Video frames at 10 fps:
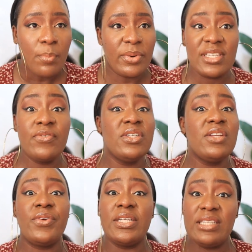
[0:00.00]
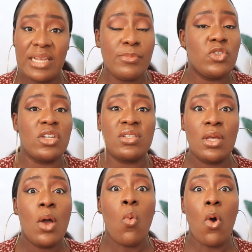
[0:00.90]
But even if he did, let me
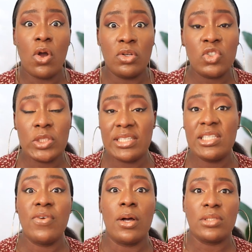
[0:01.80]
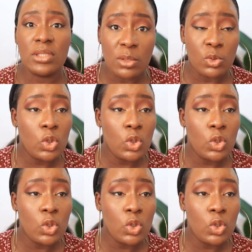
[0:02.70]
just walk on the street and see if I'll see him.